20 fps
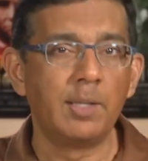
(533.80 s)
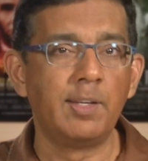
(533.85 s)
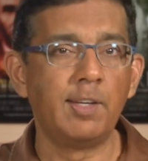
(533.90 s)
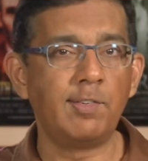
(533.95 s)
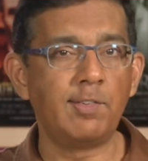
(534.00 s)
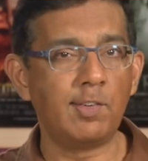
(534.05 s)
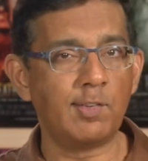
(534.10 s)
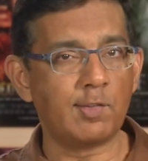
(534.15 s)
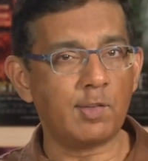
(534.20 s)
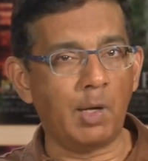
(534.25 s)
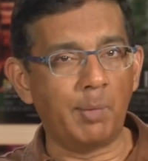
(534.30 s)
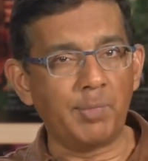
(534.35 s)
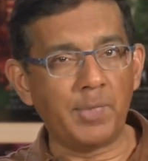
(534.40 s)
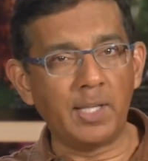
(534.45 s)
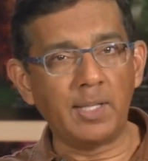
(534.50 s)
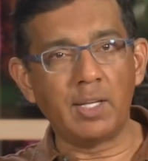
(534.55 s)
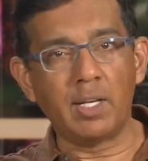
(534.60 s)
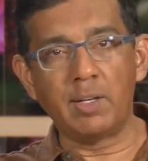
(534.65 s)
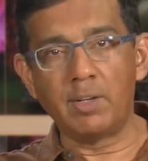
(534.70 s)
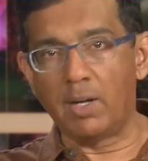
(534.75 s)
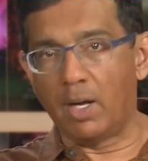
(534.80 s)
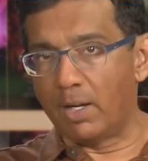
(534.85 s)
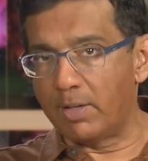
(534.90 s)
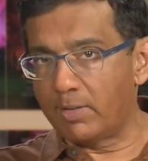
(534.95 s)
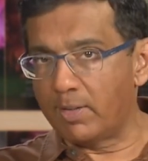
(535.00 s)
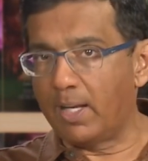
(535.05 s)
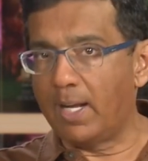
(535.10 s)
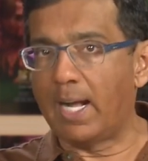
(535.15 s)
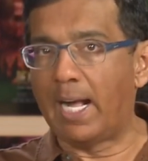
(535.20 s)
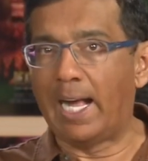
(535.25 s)
This is something that
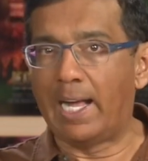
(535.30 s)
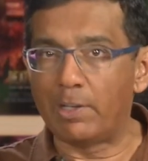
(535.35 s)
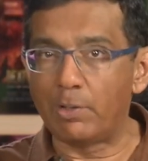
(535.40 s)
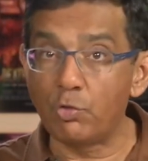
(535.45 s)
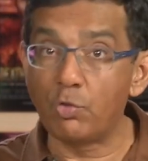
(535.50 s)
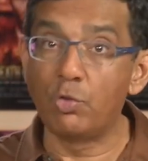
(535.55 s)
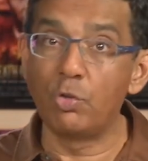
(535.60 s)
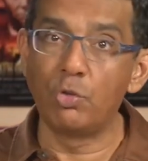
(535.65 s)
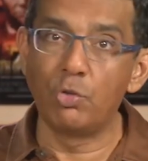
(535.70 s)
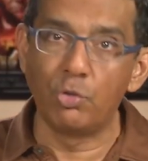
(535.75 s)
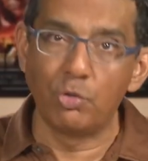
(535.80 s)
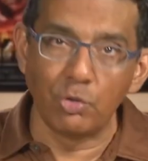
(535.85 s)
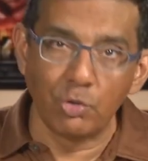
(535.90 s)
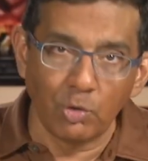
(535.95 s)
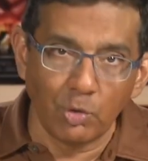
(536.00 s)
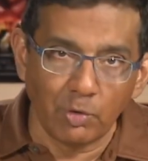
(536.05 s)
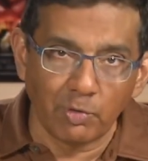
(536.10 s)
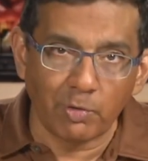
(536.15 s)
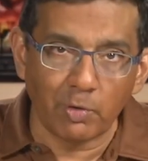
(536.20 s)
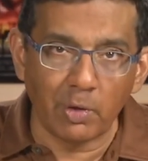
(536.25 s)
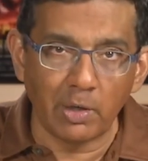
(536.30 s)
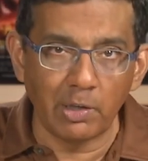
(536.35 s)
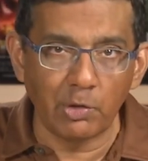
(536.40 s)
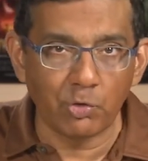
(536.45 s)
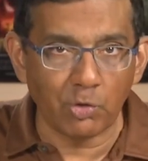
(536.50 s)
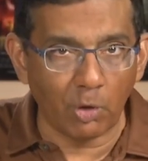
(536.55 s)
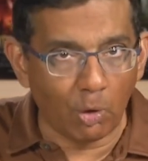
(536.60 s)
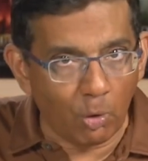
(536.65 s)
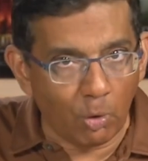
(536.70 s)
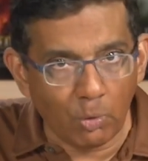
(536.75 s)
Dante has to do for
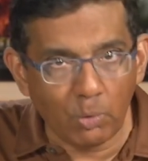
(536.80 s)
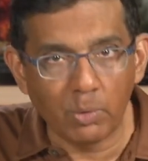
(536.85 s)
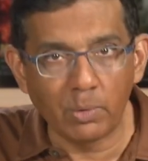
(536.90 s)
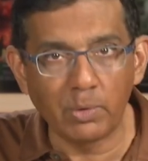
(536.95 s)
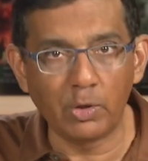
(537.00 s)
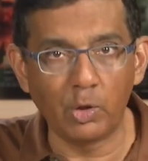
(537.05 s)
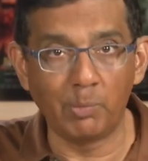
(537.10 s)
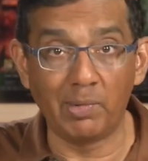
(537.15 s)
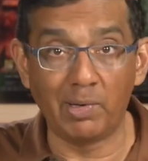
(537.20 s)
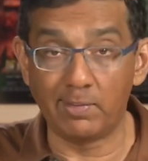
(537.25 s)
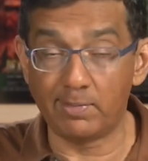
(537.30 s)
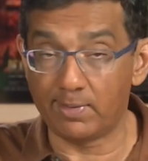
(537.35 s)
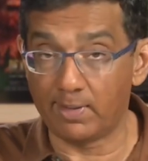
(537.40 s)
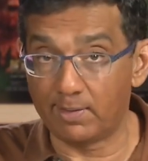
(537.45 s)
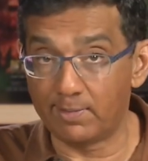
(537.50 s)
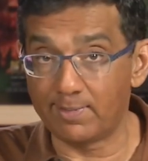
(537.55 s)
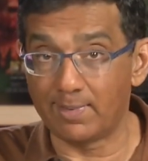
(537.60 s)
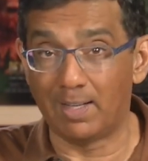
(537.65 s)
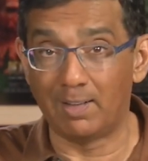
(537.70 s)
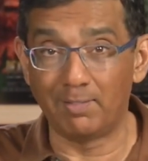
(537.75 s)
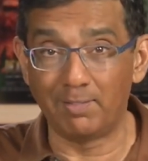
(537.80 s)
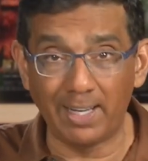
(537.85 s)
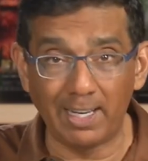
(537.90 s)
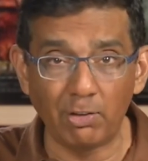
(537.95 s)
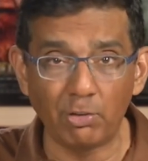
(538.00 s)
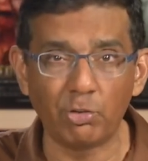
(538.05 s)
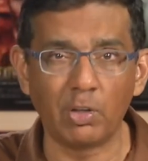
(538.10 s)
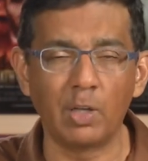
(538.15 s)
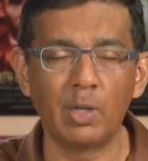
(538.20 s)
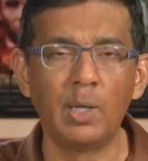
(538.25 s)
his own, you may say,
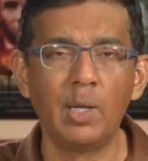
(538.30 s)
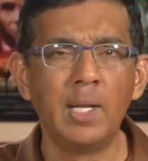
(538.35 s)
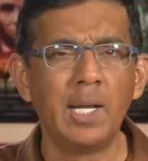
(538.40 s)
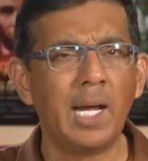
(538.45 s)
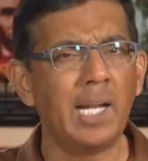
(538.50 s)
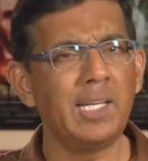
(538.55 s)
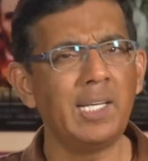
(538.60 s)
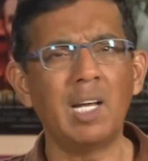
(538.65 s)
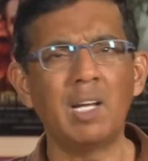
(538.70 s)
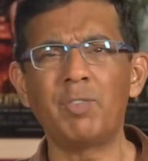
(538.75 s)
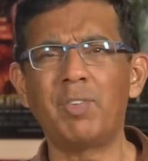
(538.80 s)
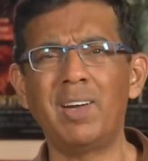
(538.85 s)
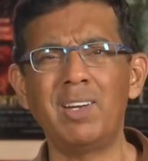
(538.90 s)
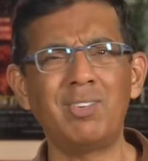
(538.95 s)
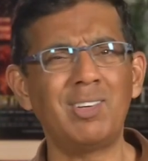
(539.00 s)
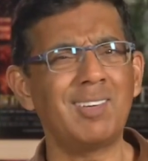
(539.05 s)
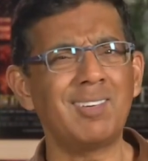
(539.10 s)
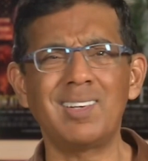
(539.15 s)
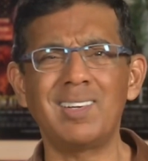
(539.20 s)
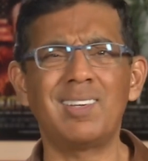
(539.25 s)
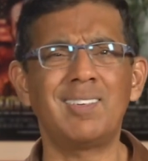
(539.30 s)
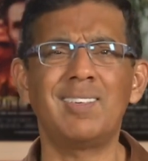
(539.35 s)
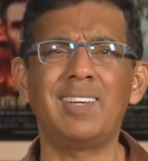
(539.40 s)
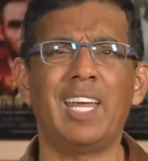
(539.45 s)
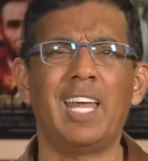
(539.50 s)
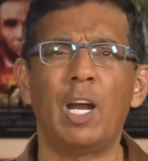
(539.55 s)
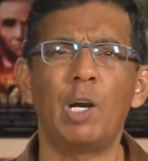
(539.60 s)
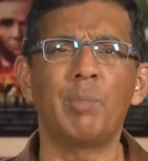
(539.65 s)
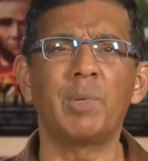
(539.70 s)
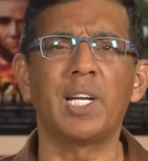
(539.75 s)
salvation. And yet Francesca doesn't
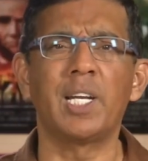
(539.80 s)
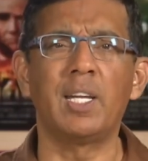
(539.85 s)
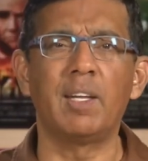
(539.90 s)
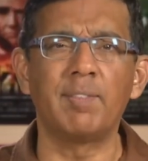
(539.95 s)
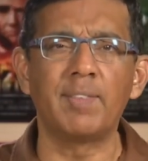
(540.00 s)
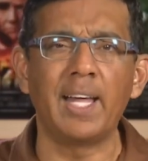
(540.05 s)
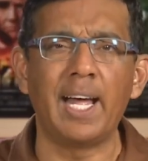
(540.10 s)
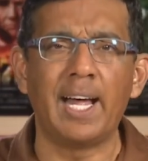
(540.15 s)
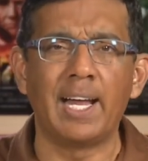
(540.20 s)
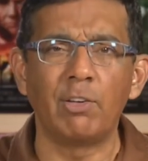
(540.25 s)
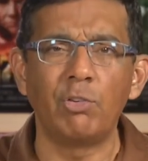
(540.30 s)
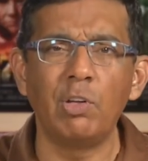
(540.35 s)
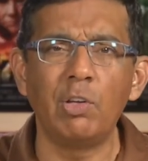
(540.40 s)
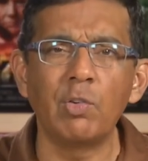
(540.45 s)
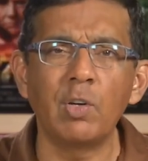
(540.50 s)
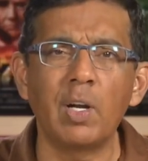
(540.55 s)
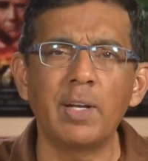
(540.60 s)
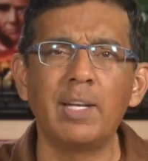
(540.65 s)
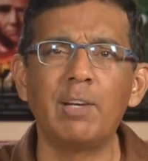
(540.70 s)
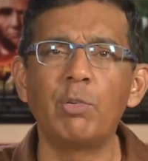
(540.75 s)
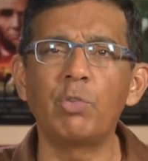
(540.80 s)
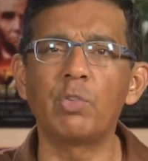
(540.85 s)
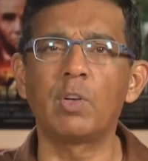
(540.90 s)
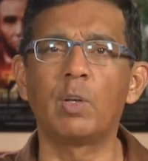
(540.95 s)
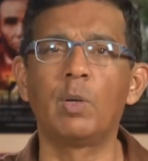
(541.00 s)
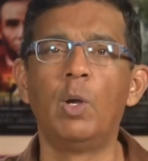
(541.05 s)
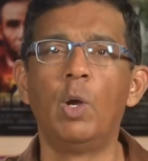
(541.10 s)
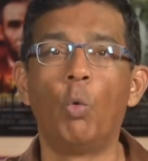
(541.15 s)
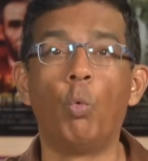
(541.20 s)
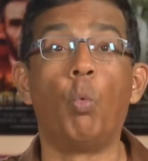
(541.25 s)
care about any of that. She's not interested
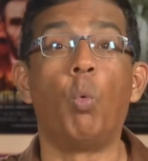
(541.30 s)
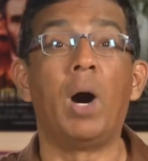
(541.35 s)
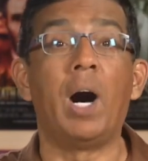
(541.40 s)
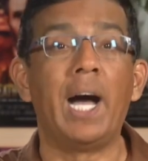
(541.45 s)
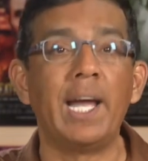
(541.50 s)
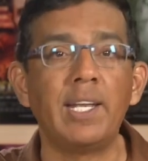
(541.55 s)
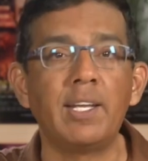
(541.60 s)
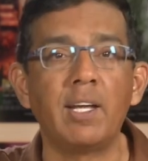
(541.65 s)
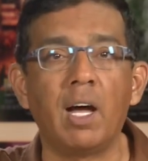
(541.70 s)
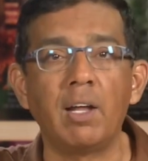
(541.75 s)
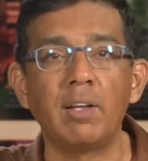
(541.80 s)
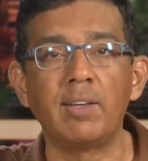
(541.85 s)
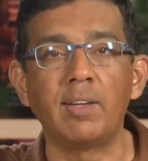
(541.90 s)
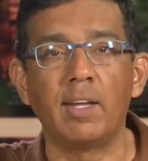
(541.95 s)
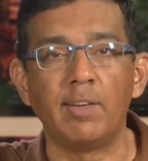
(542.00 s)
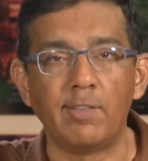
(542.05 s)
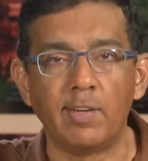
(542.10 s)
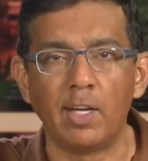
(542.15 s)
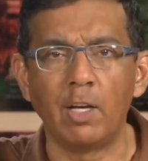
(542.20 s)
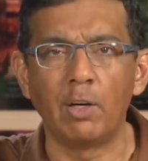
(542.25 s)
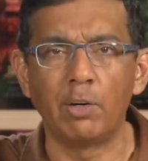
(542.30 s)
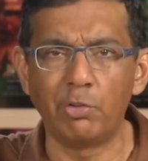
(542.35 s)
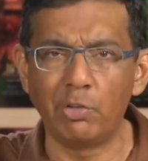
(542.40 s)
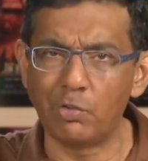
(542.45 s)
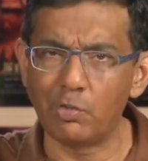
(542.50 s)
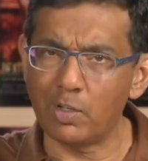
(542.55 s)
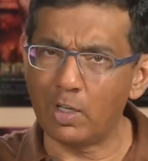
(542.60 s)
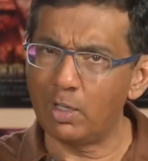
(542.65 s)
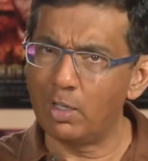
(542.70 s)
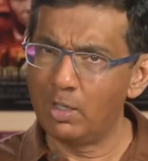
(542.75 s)
in why Dante is here.
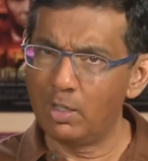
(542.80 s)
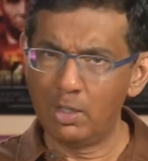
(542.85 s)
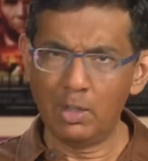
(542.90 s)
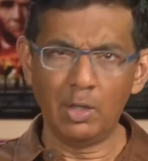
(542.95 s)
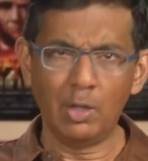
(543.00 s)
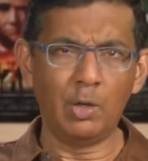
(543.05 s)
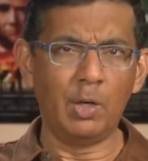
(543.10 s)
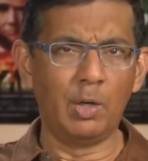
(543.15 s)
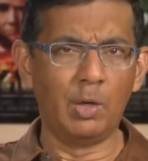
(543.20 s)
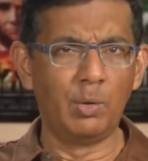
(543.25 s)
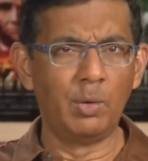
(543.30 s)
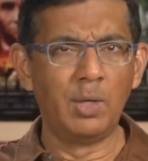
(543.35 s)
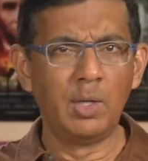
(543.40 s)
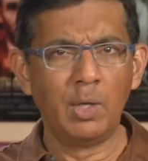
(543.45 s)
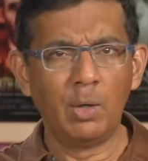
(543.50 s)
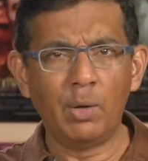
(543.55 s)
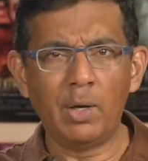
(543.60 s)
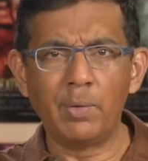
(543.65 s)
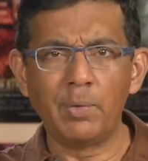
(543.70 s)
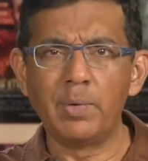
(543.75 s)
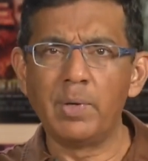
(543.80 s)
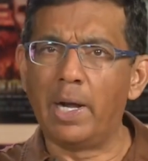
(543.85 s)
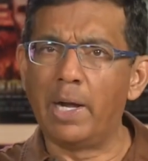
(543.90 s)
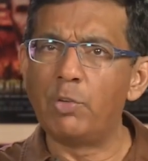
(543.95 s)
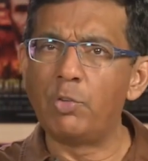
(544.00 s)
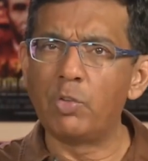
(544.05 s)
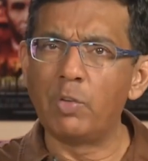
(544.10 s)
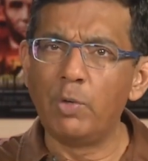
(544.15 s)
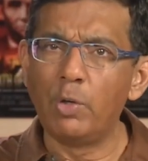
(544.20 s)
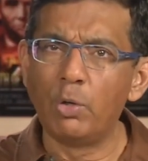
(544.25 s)
She's like, oh,
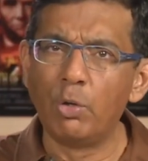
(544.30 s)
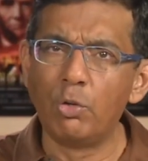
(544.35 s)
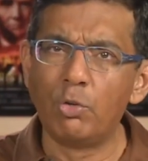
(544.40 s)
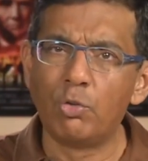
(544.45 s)
nice of you to